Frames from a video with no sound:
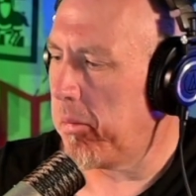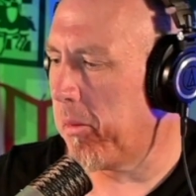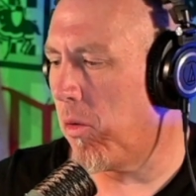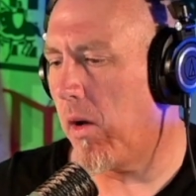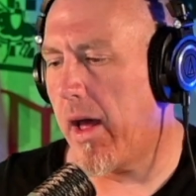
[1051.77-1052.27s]

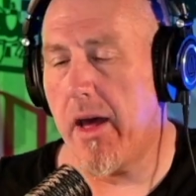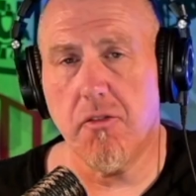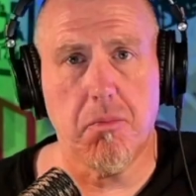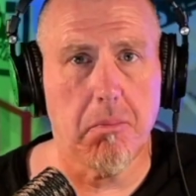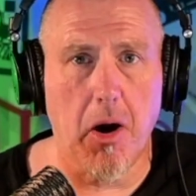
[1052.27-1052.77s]
people that
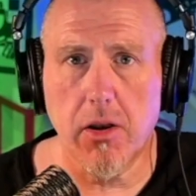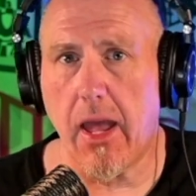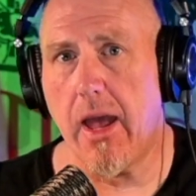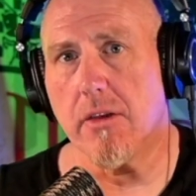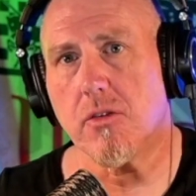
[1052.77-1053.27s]
have
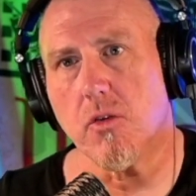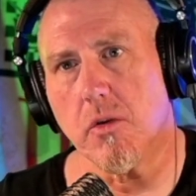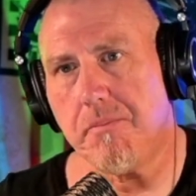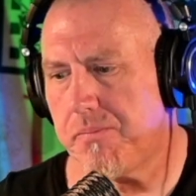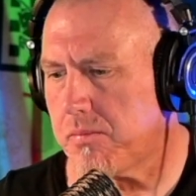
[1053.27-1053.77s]
podcasts,
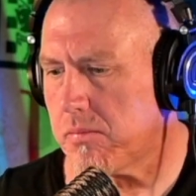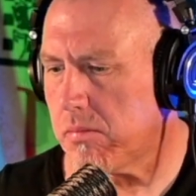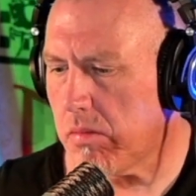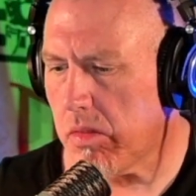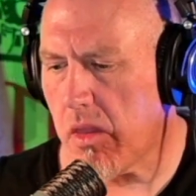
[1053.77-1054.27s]
or
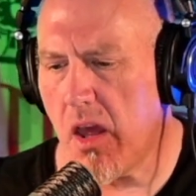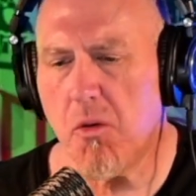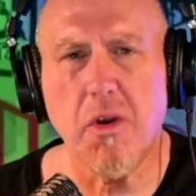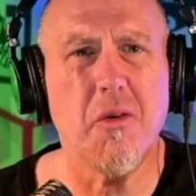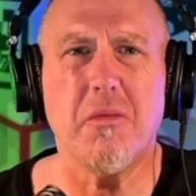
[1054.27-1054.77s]

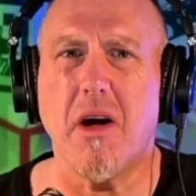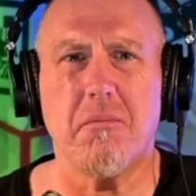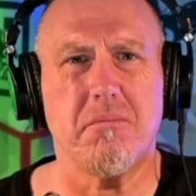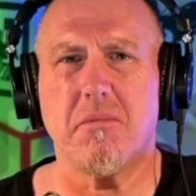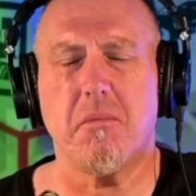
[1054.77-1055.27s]
I don't know,
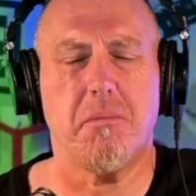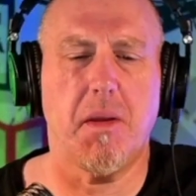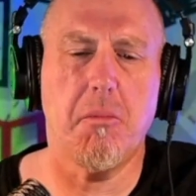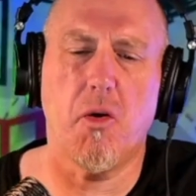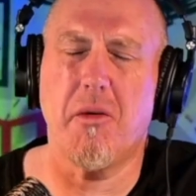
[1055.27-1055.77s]

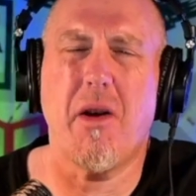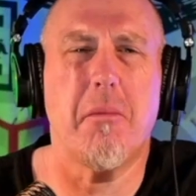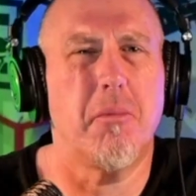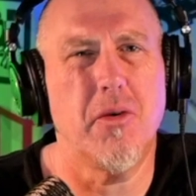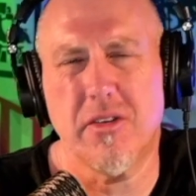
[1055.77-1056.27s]
people that
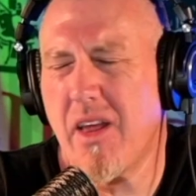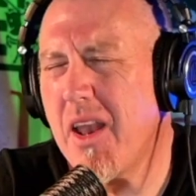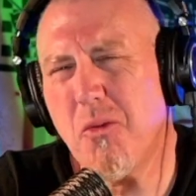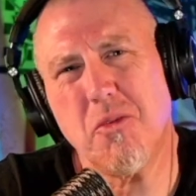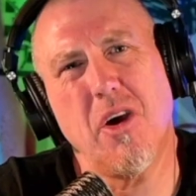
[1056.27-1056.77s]
write books.
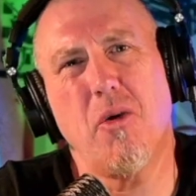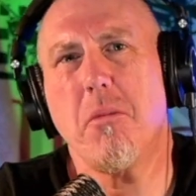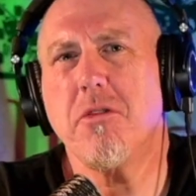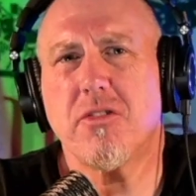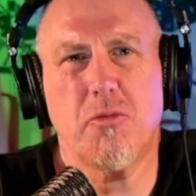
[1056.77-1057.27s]
I don't know.
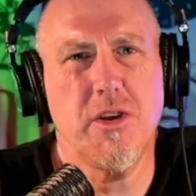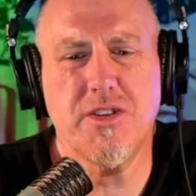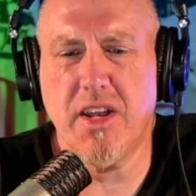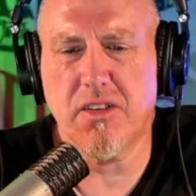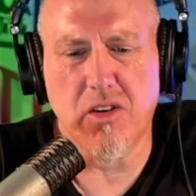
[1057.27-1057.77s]
I'm just
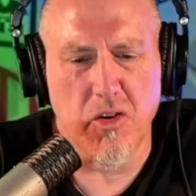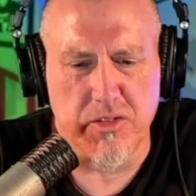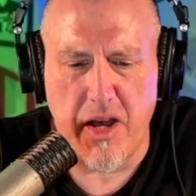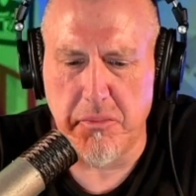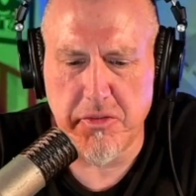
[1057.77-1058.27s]
reaching out to
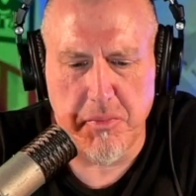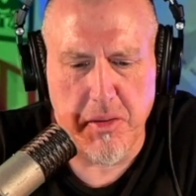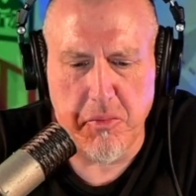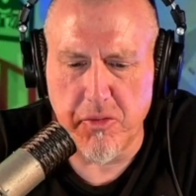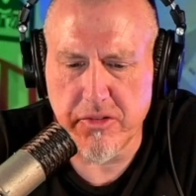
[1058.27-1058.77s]
all types of
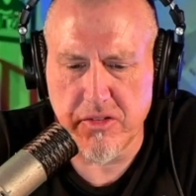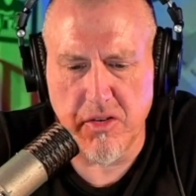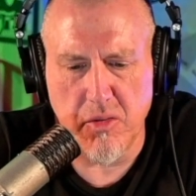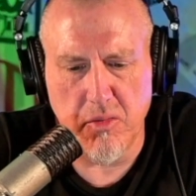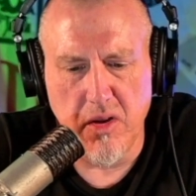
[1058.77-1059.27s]
people.
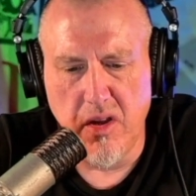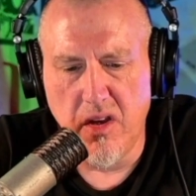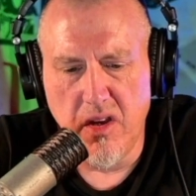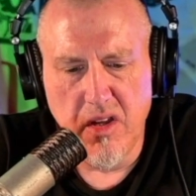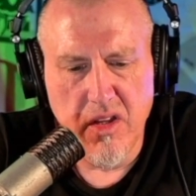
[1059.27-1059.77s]
So,
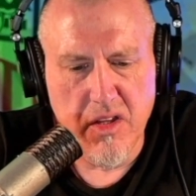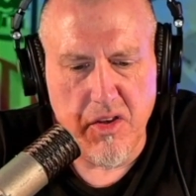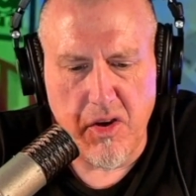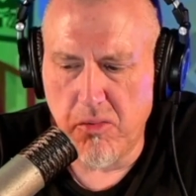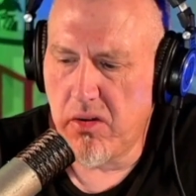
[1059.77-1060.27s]
I